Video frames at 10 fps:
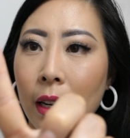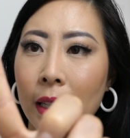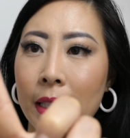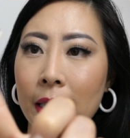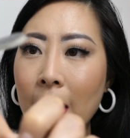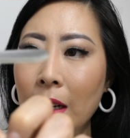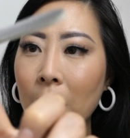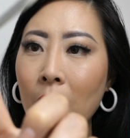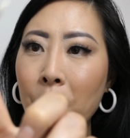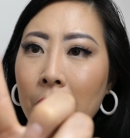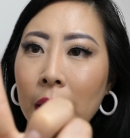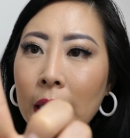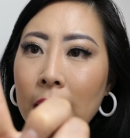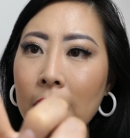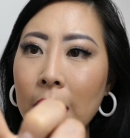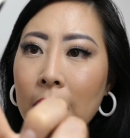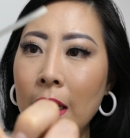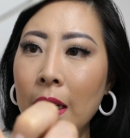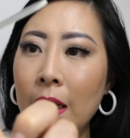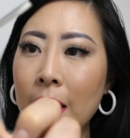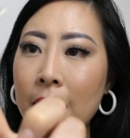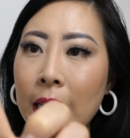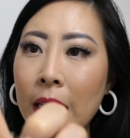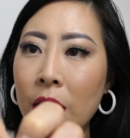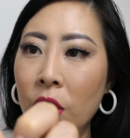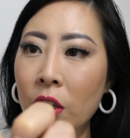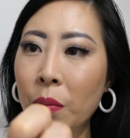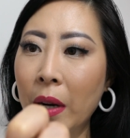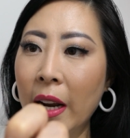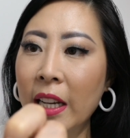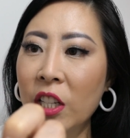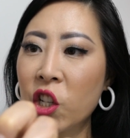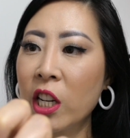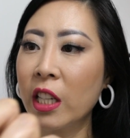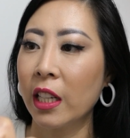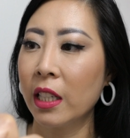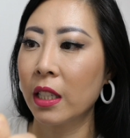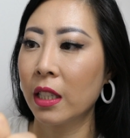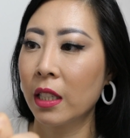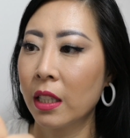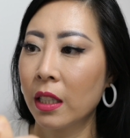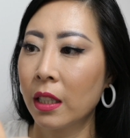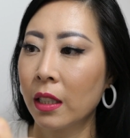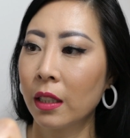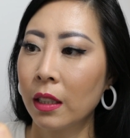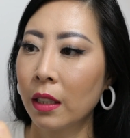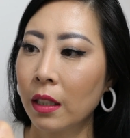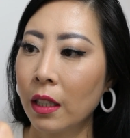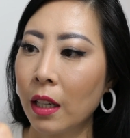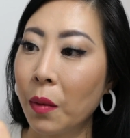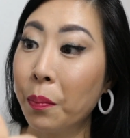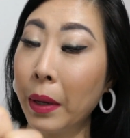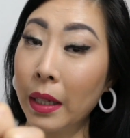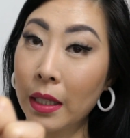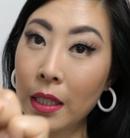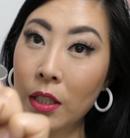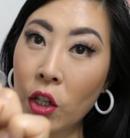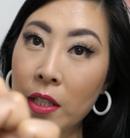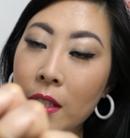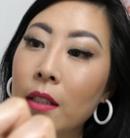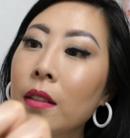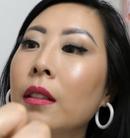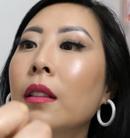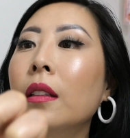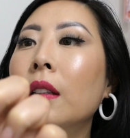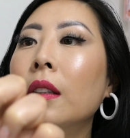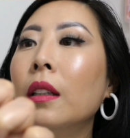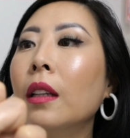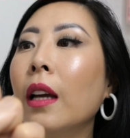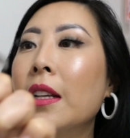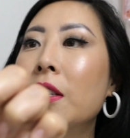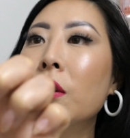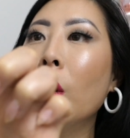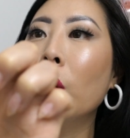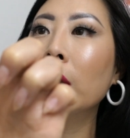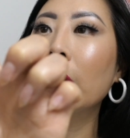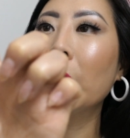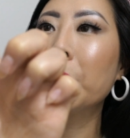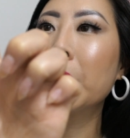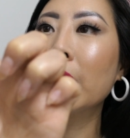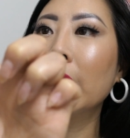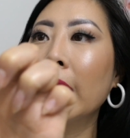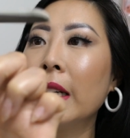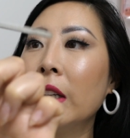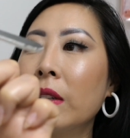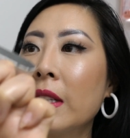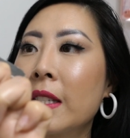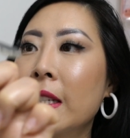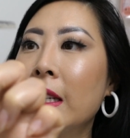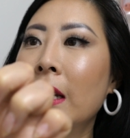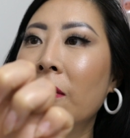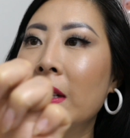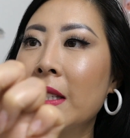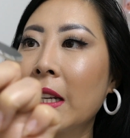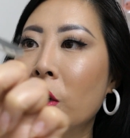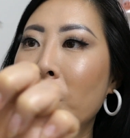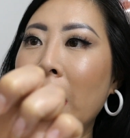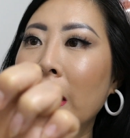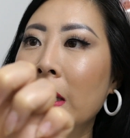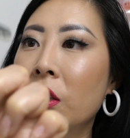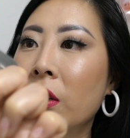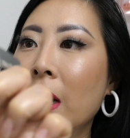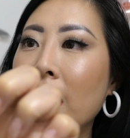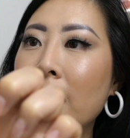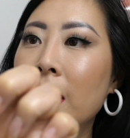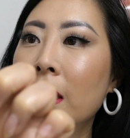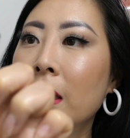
It's not completely centered, but I can cheat it a bit. Just as you hold it up to the light, you can see if it's center balanced or not.